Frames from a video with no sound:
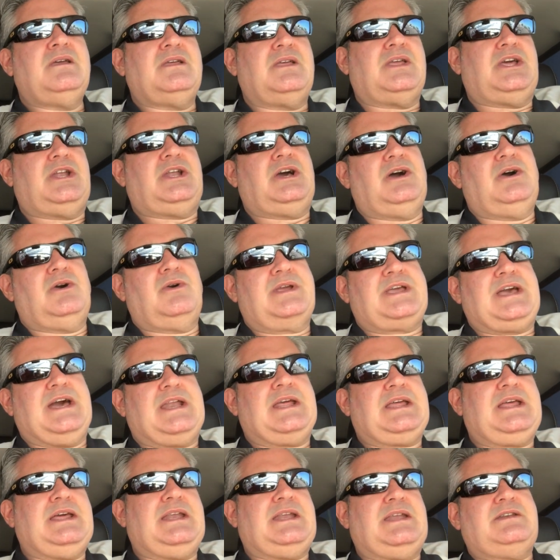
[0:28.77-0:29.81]
you know, kind
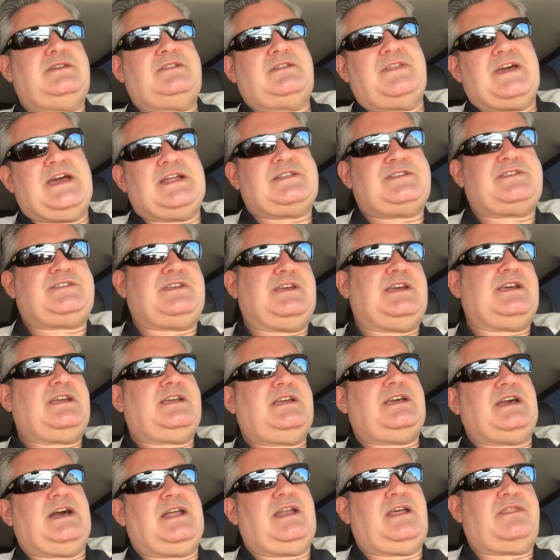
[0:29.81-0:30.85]
of get into that SIG
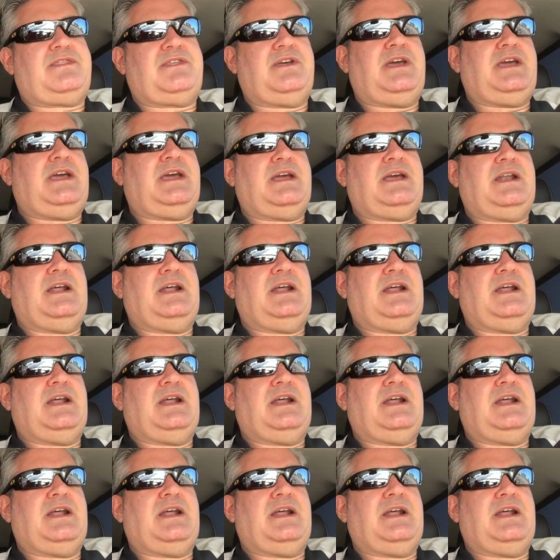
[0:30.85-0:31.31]
kind of thing.